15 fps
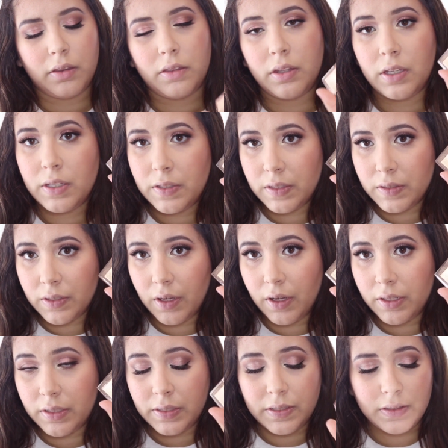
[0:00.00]
This is
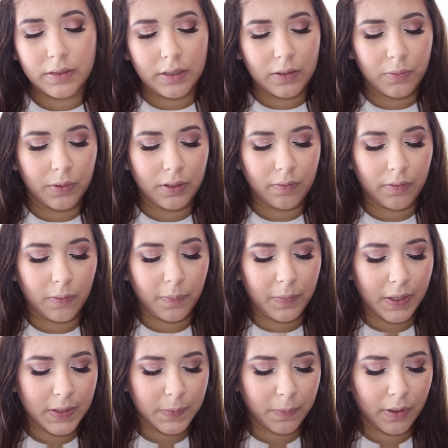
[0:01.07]
honestly one of the
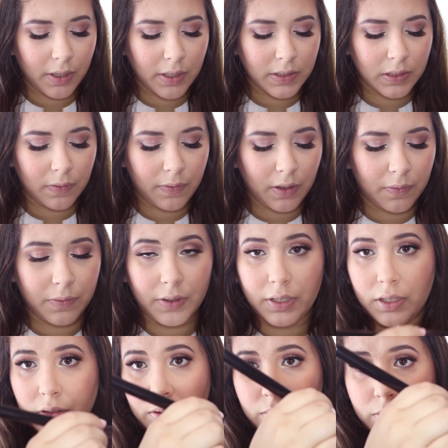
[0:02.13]
best products I've ever
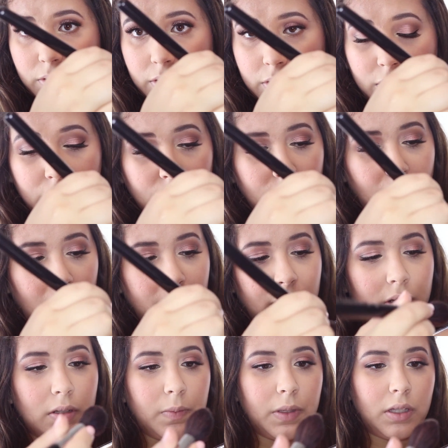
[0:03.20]
used, so I'm
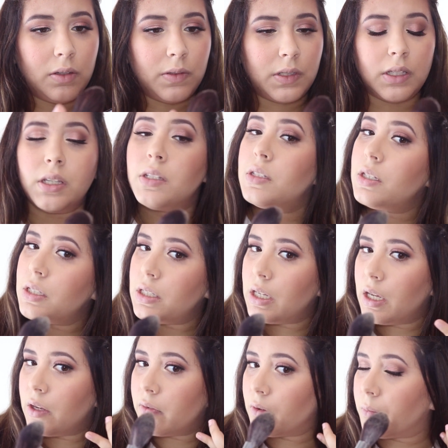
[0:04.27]
going to be using it
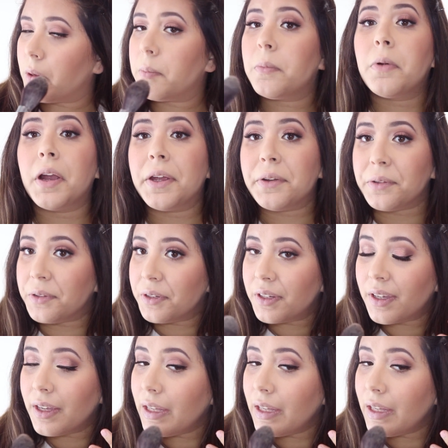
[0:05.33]
today for my bridal look.